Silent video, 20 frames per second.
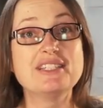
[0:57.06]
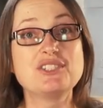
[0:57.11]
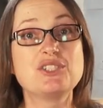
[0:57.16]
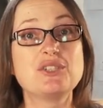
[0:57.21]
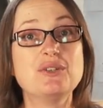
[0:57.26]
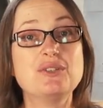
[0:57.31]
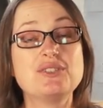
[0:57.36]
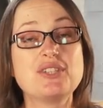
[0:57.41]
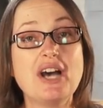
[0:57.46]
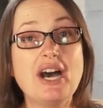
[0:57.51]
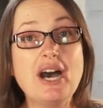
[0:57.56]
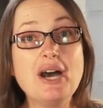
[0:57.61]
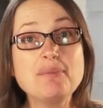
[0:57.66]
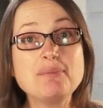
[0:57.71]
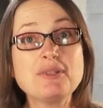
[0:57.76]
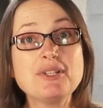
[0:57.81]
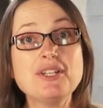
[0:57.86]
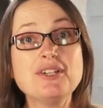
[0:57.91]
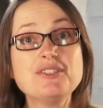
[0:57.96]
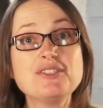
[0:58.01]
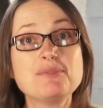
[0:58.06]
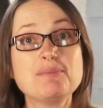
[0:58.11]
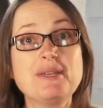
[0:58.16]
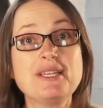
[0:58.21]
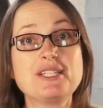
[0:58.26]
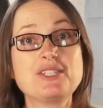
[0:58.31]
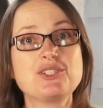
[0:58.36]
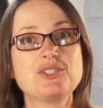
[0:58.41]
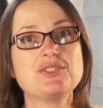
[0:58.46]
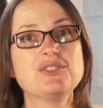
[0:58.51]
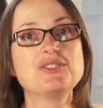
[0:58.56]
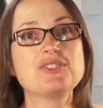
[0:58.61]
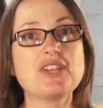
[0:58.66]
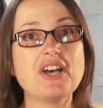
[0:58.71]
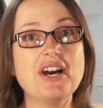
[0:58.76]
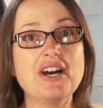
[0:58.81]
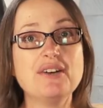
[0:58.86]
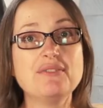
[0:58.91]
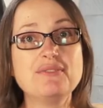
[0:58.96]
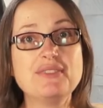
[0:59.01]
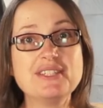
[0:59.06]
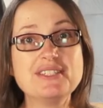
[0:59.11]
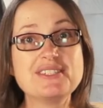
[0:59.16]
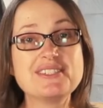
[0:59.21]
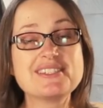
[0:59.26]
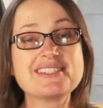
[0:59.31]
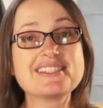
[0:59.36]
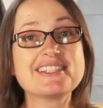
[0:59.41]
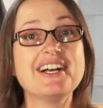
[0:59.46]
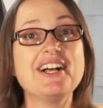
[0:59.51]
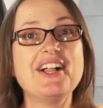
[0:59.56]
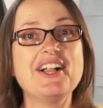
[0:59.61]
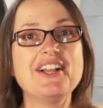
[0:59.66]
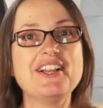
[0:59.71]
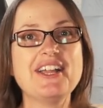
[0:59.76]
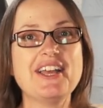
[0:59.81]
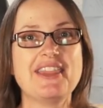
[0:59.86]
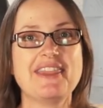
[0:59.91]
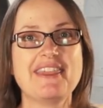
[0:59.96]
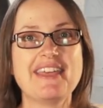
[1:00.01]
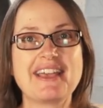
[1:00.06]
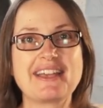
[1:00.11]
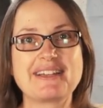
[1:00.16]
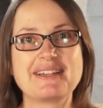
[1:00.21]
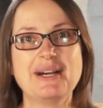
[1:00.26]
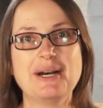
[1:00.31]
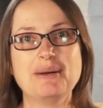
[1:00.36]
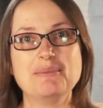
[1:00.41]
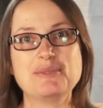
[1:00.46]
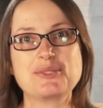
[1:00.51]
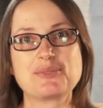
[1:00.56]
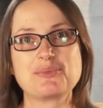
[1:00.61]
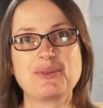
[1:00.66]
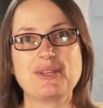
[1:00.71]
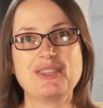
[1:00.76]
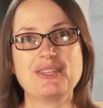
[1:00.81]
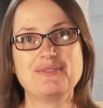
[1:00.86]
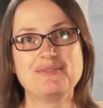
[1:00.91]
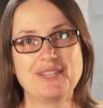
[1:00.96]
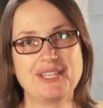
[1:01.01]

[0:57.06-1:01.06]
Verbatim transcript: that shows up-close pictures of the skull that comes with the